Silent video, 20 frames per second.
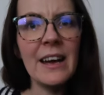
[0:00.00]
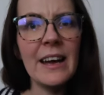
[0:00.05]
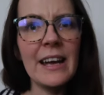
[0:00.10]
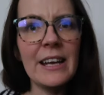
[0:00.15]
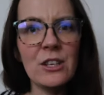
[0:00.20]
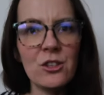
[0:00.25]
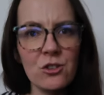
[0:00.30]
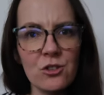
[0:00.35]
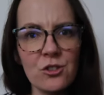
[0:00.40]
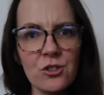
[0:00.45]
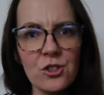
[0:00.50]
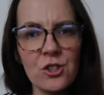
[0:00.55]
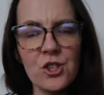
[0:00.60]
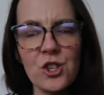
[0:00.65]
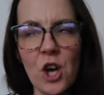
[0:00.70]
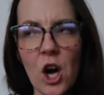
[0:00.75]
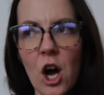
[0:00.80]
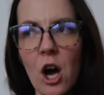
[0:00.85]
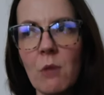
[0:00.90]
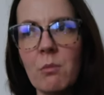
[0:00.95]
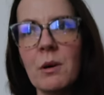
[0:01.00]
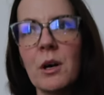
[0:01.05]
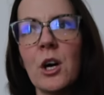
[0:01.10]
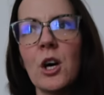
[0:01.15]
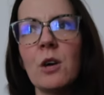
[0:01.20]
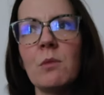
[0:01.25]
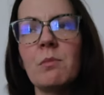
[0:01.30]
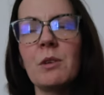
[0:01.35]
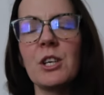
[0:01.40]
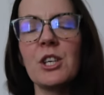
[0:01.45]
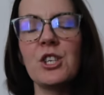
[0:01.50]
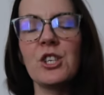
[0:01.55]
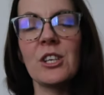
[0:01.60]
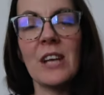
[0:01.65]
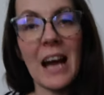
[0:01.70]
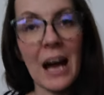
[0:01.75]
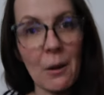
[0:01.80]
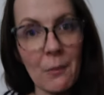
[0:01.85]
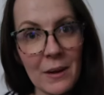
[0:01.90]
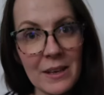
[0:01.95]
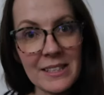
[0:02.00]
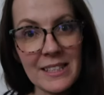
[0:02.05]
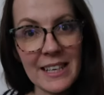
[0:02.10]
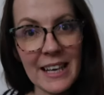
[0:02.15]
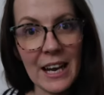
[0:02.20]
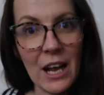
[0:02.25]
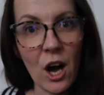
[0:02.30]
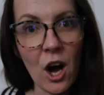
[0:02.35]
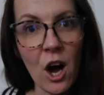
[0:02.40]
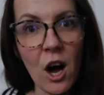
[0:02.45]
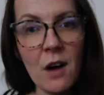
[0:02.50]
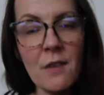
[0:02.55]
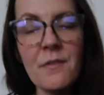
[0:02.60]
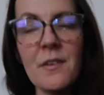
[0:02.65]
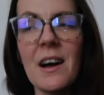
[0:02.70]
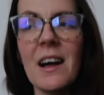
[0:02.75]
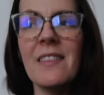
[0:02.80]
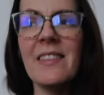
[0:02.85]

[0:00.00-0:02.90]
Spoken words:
It does the job, but you just can't wait to get it off.